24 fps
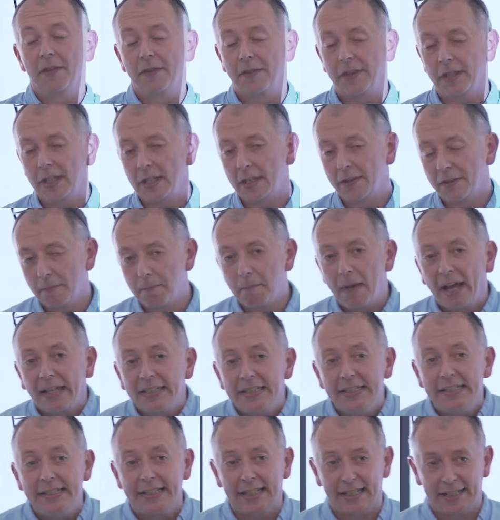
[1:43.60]
The
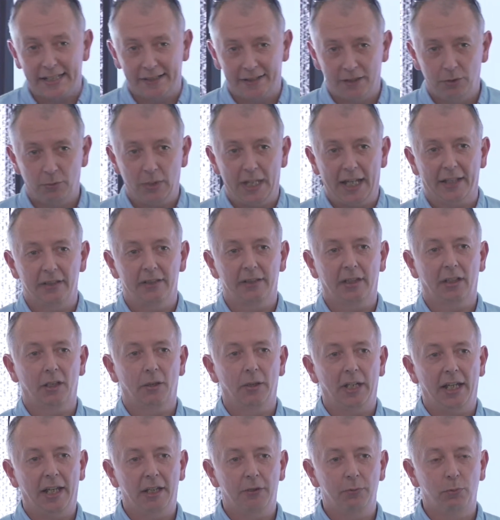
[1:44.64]
mandate that we had to
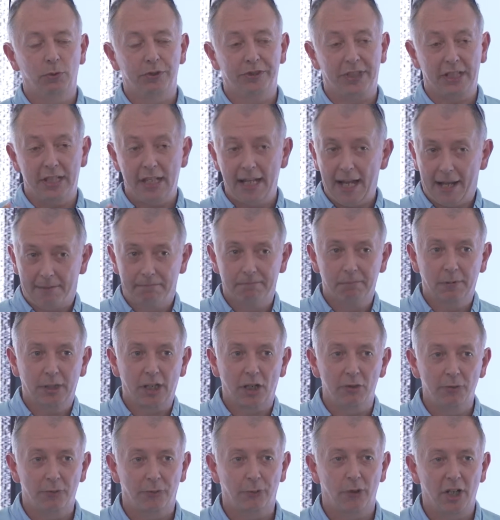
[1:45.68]
go ahead was, yeah,
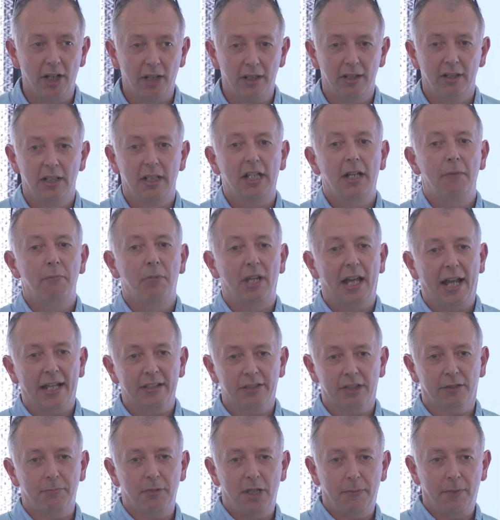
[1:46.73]
go for it, but it
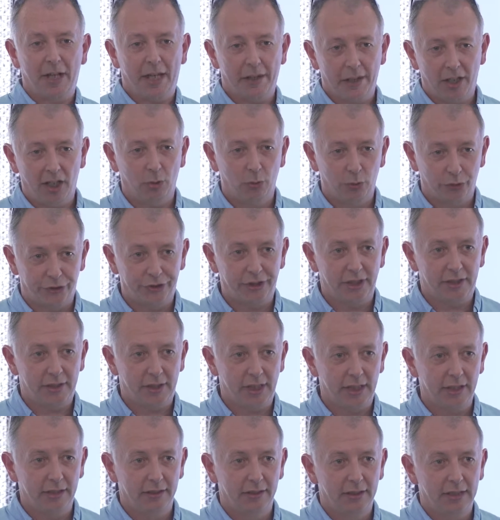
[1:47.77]
has to be about the whole
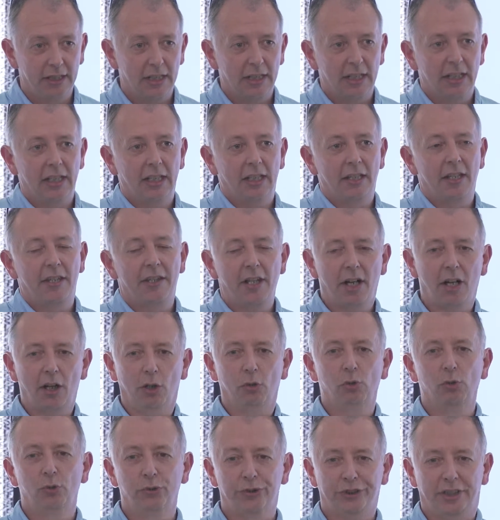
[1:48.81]
city. The
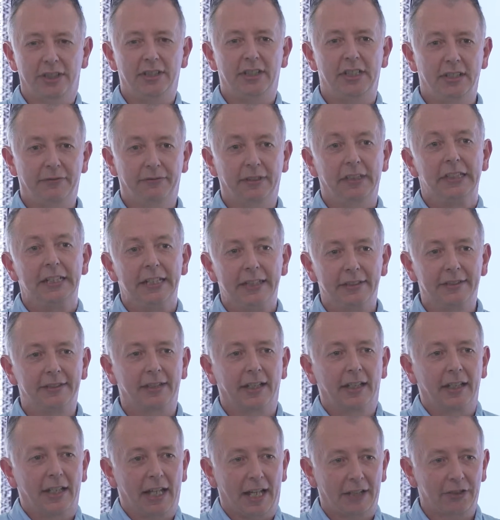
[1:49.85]
whole city of Leeds
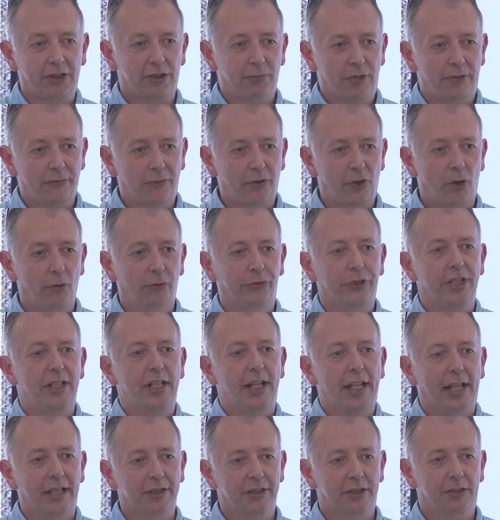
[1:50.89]
has to be involved in
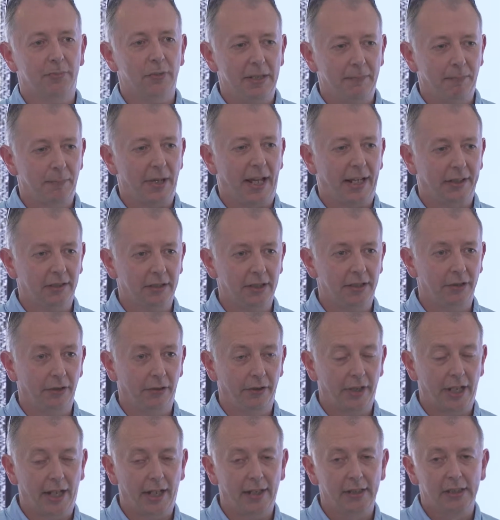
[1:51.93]
it, has to be impacted
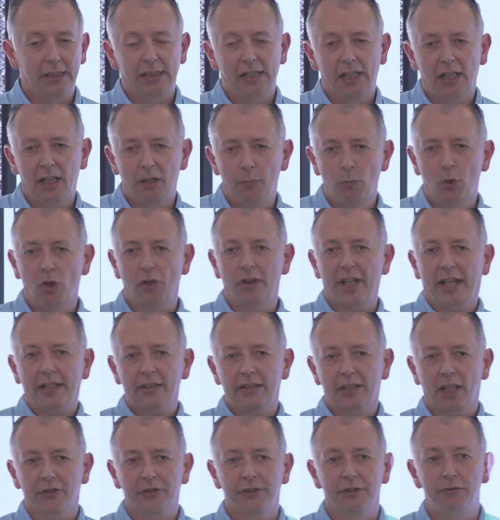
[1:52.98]
on that. And what
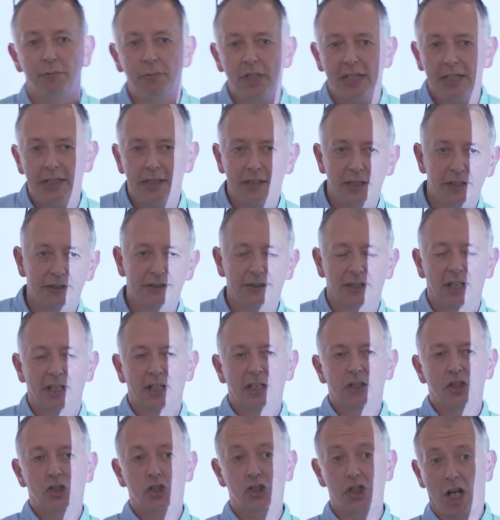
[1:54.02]
that doesn't mean is
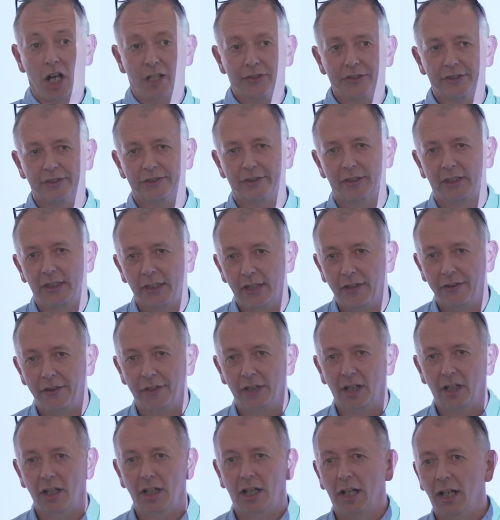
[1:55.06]
just
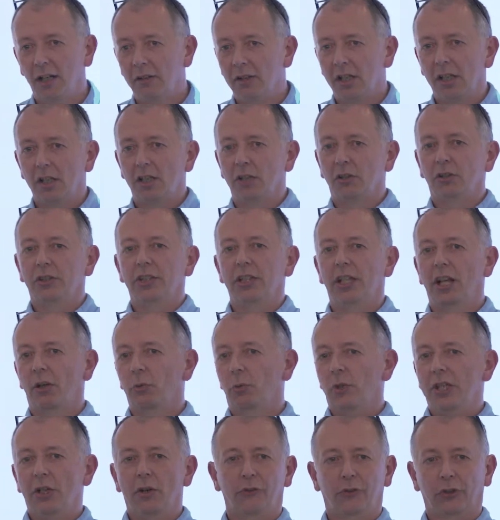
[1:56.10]
that
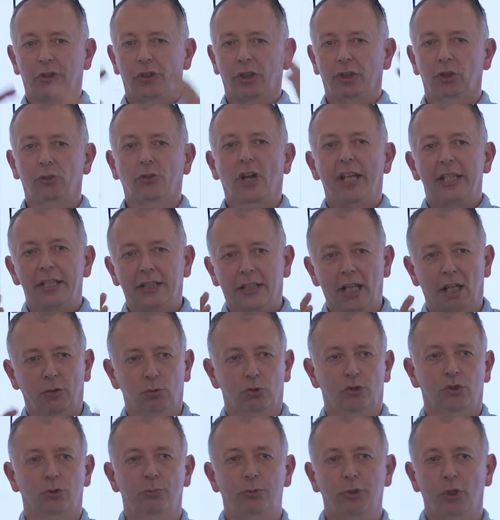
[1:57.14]
we offer a great
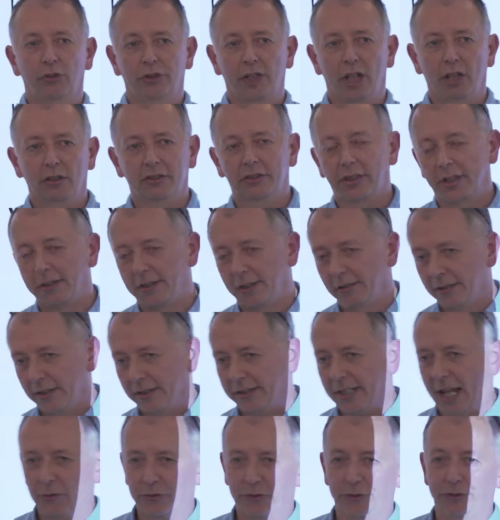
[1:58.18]
cultural product and
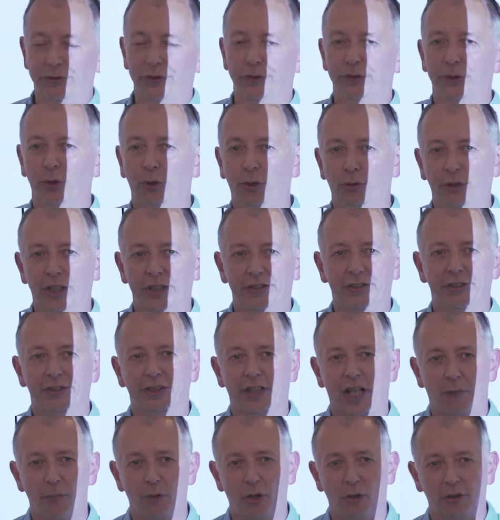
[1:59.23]
thousands of tourists
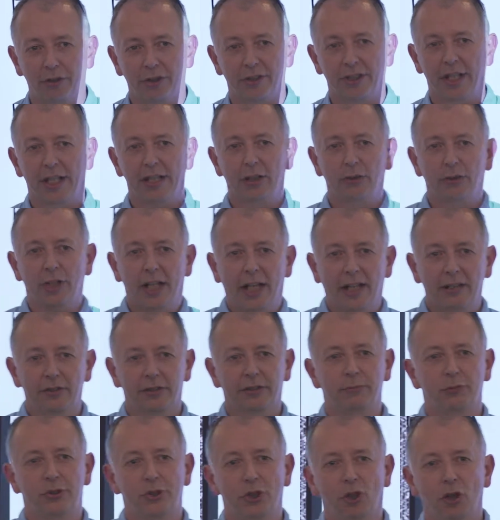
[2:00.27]
come on and they create
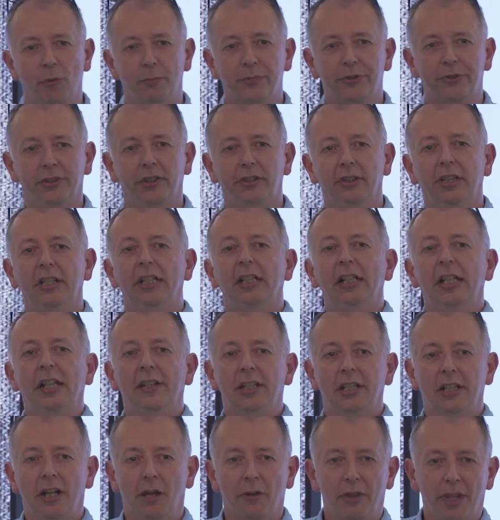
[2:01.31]
some jobs, and
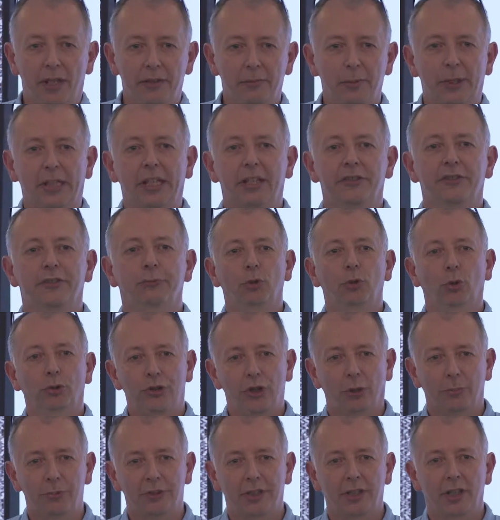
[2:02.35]
then we get more
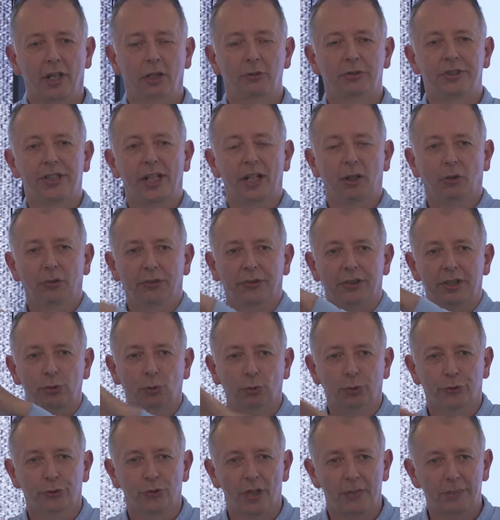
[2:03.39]
jobs in hotels and it
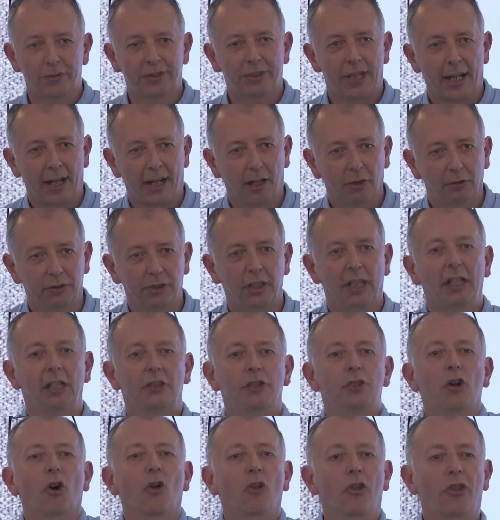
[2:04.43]
all drips down.
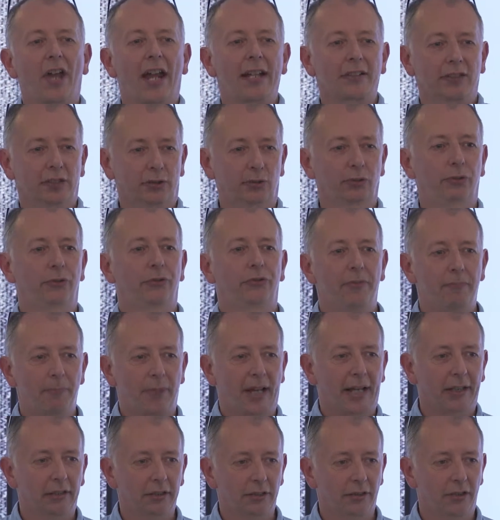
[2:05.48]
Not that sort of
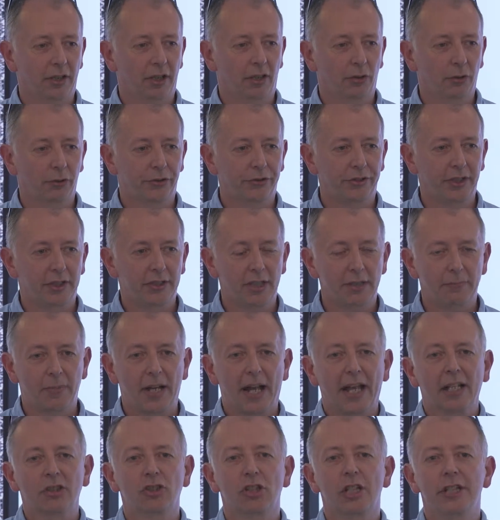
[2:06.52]
impact on the whole city,
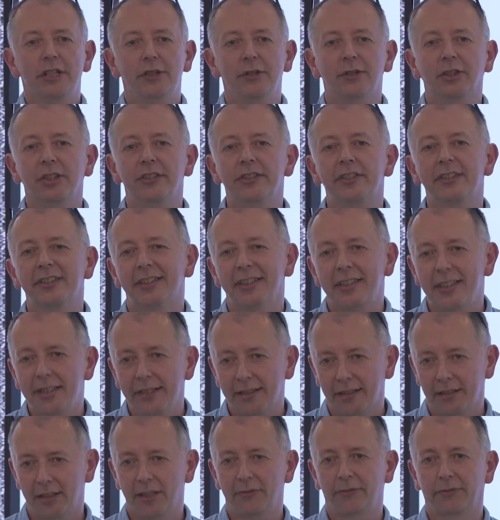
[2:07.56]
but actually you can see
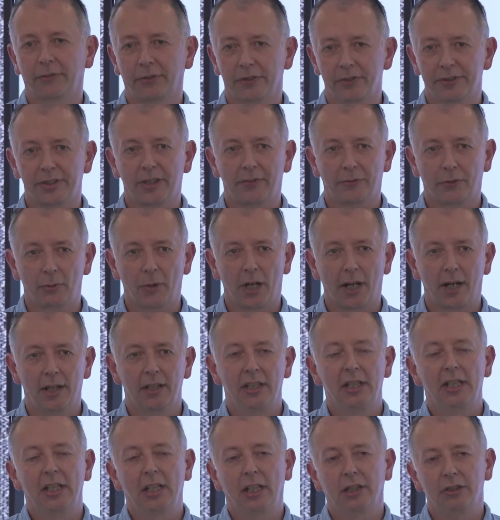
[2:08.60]
the difference everywhere,
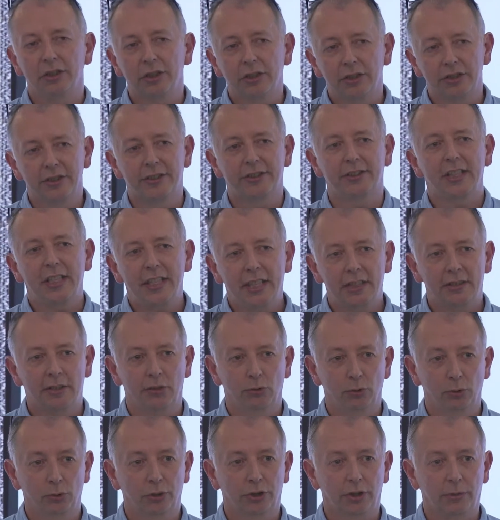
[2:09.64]
and you can see it
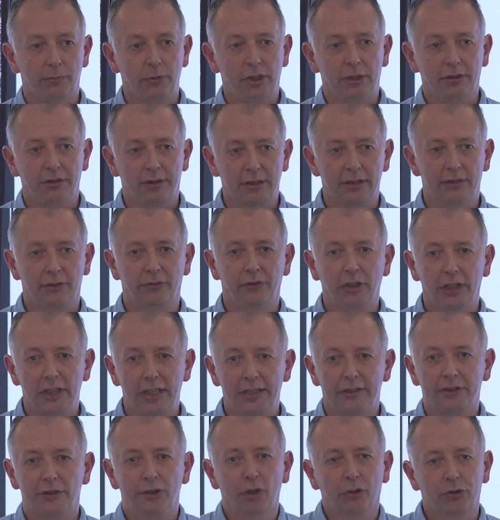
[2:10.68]
in all the communities of
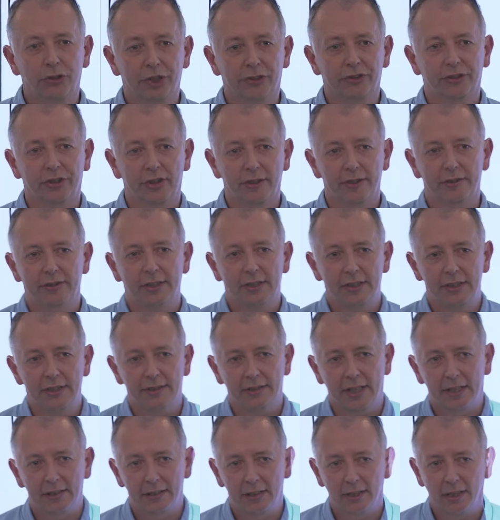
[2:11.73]
Leeds, not just in the city
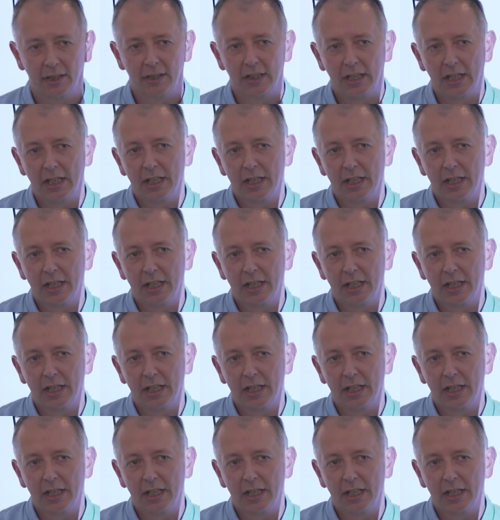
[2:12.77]
centre.